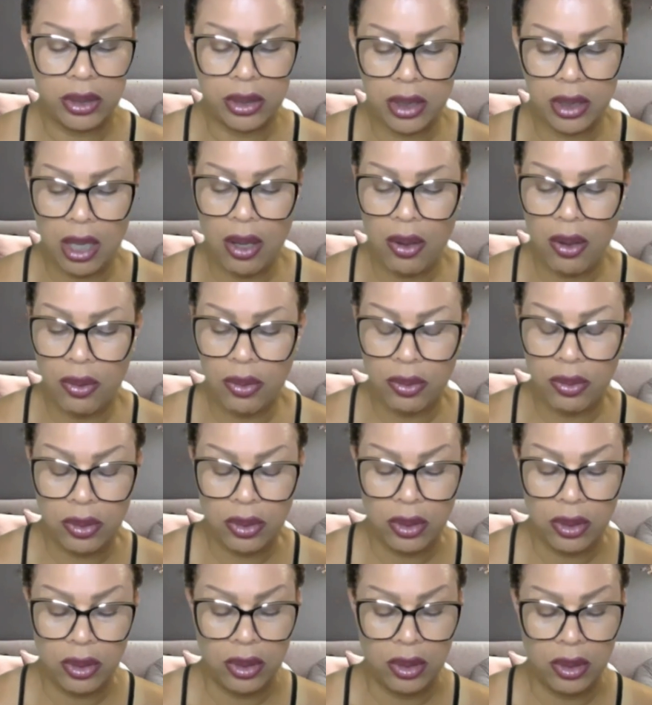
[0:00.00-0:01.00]

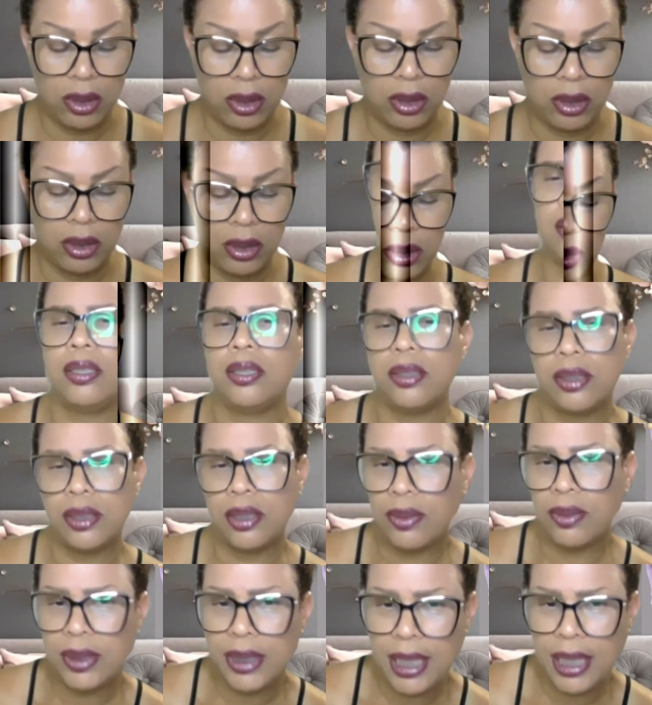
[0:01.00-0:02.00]
So
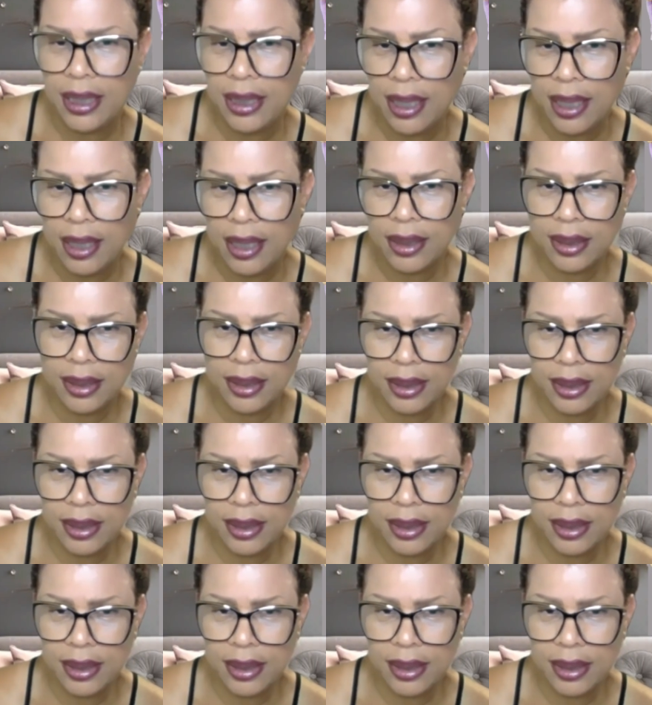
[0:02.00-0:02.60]
Danielle